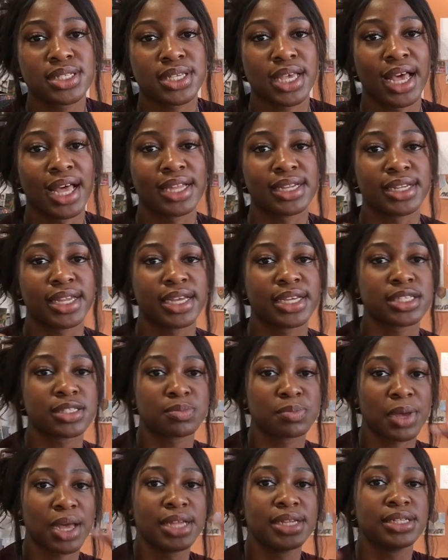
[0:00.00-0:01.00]
and
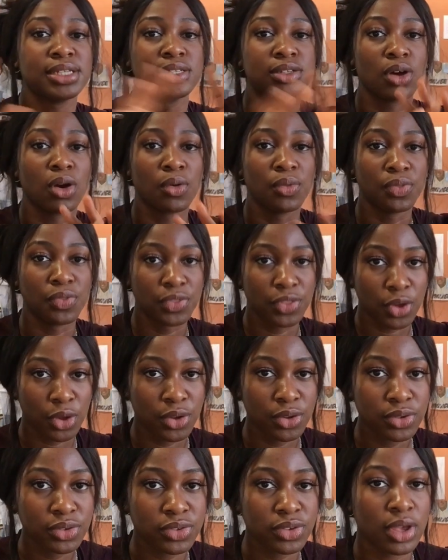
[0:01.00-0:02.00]
expanded on
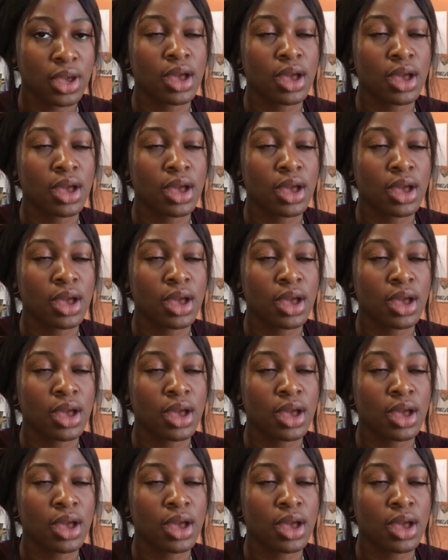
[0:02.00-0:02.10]
those.